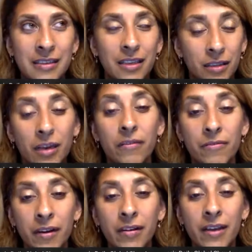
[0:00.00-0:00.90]
that are
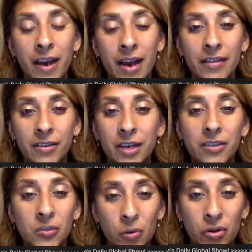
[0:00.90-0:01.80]
fairly high. They're
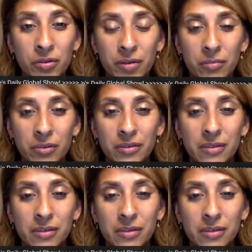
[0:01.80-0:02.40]
not small numbers.